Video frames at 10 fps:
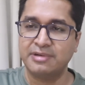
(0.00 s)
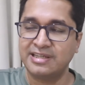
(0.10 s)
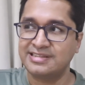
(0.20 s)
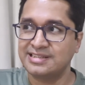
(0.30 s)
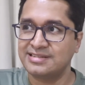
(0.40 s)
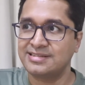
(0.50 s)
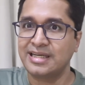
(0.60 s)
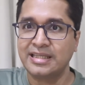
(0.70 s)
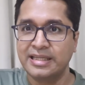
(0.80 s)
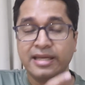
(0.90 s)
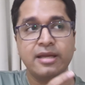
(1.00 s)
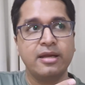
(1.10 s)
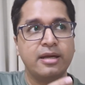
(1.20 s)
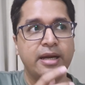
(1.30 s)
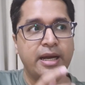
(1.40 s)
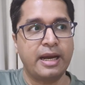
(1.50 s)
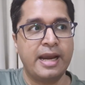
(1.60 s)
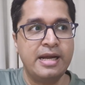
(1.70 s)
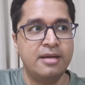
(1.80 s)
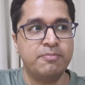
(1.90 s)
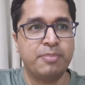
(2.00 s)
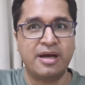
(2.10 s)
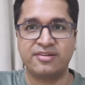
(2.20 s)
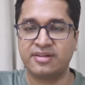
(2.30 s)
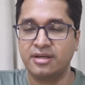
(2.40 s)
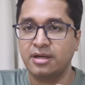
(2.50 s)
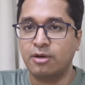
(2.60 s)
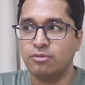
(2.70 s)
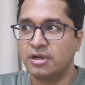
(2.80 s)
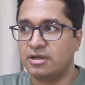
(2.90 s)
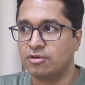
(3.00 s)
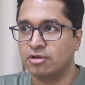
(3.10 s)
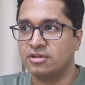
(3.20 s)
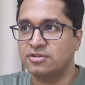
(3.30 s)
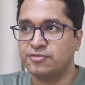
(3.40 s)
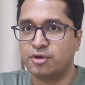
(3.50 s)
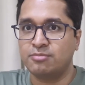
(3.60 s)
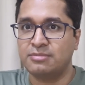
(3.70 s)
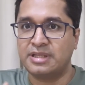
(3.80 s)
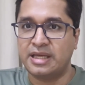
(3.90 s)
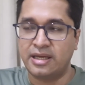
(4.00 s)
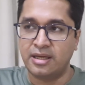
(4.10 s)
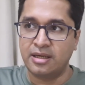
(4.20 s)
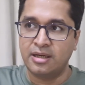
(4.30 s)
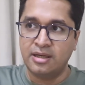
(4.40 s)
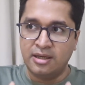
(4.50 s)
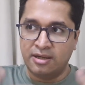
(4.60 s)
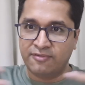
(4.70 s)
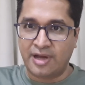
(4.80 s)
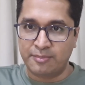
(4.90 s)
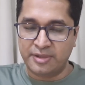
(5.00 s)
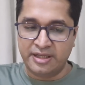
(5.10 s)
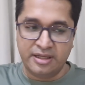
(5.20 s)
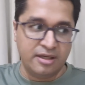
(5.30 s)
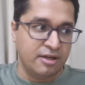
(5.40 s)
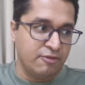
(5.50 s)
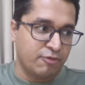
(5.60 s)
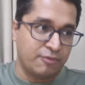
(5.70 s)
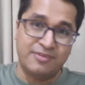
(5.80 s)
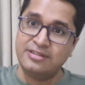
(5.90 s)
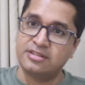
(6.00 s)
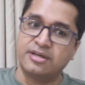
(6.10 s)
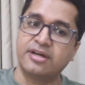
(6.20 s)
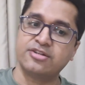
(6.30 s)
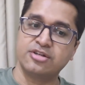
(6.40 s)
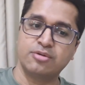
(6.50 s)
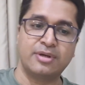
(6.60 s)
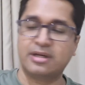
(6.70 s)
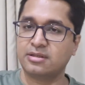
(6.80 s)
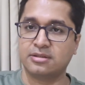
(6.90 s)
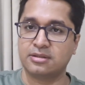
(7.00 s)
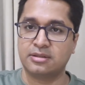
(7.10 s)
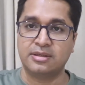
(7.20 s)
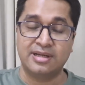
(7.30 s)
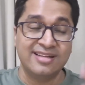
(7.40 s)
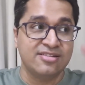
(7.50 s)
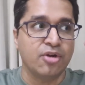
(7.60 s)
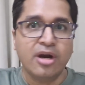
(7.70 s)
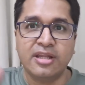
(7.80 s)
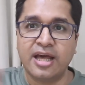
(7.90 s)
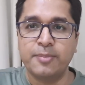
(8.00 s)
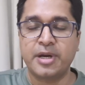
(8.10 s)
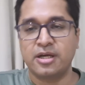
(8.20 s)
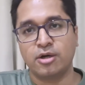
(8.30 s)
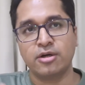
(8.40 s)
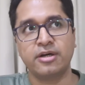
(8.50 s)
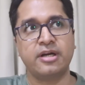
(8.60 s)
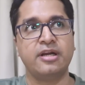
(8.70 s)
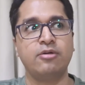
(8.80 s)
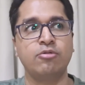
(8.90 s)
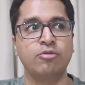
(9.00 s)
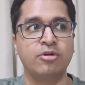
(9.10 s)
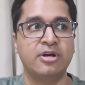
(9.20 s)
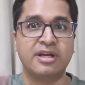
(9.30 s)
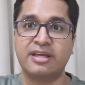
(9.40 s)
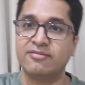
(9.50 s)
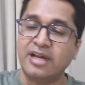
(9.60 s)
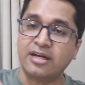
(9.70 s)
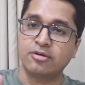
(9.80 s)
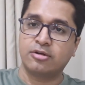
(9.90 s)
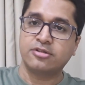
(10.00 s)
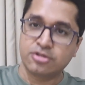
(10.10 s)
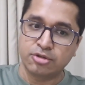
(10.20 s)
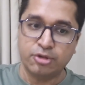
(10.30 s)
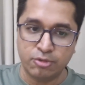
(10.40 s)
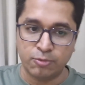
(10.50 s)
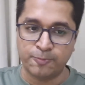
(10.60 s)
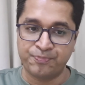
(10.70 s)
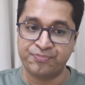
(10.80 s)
It's just that they end up passing down that knowledge from their family, from one generation to another. It's not their priority to give that knowledge to you.